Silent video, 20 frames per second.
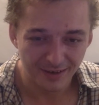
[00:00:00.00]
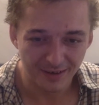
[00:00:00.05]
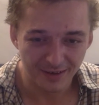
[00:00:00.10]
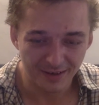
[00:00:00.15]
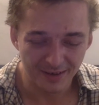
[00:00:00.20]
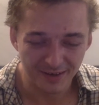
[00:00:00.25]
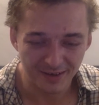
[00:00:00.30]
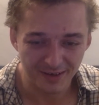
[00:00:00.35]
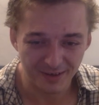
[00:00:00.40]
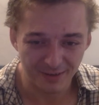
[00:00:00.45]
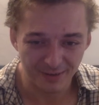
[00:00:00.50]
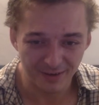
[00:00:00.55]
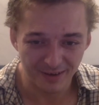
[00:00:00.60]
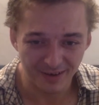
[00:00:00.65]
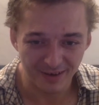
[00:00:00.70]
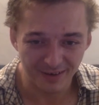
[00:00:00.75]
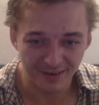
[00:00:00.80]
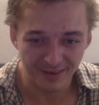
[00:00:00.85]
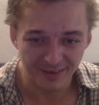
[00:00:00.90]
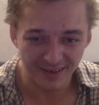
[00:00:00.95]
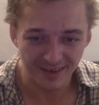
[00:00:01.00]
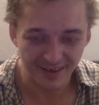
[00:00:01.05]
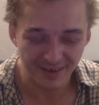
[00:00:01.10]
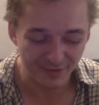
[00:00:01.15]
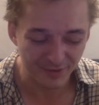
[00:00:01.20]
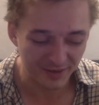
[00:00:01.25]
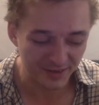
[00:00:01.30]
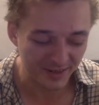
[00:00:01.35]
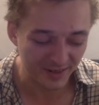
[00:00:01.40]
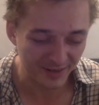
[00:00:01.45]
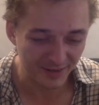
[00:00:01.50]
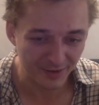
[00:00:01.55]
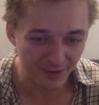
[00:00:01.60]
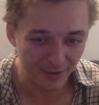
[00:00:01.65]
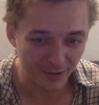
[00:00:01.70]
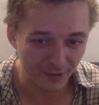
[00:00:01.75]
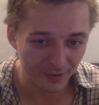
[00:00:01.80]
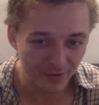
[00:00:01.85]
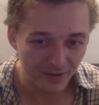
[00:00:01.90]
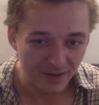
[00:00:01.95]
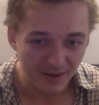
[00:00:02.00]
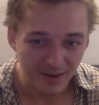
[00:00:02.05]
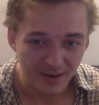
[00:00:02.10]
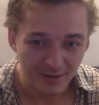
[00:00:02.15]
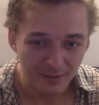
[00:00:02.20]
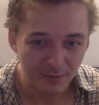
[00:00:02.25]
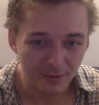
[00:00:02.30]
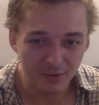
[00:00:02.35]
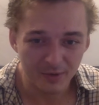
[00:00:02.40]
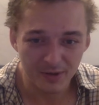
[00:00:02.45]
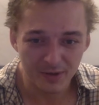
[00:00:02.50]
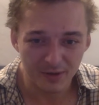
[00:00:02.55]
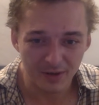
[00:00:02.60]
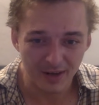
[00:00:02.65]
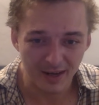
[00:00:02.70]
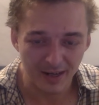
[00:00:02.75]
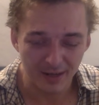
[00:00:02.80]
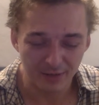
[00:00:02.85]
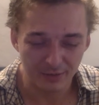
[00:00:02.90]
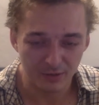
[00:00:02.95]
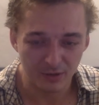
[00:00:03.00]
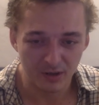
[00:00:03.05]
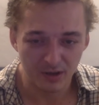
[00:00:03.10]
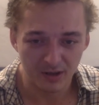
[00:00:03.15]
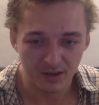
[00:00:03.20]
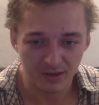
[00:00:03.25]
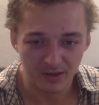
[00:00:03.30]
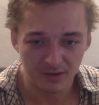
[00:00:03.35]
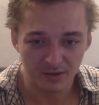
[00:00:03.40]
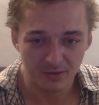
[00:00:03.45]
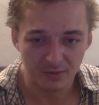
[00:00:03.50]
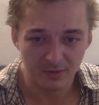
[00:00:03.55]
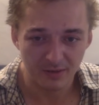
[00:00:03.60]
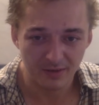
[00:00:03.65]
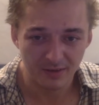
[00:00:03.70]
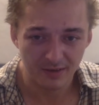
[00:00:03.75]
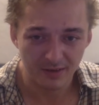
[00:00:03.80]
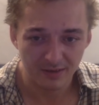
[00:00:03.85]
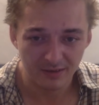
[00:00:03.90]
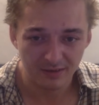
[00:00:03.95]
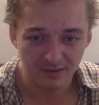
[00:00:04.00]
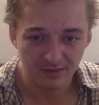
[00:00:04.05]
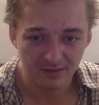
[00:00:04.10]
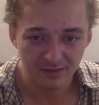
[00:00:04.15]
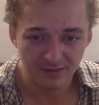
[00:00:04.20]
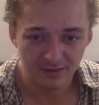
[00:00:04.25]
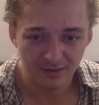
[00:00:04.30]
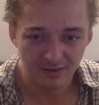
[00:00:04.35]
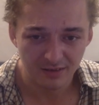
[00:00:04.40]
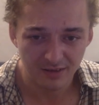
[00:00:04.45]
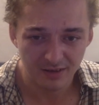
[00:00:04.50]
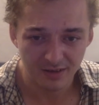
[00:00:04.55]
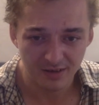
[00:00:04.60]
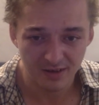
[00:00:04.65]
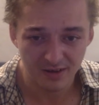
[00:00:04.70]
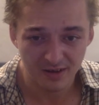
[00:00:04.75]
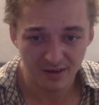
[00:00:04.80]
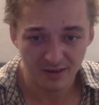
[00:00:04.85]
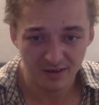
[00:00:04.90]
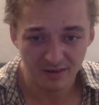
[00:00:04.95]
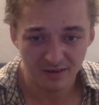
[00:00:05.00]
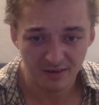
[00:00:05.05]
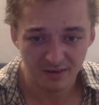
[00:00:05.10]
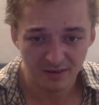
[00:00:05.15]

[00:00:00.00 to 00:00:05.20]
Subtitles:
ask you out. And if you say no, well, there's not a hell of a lot I can do about that, is there?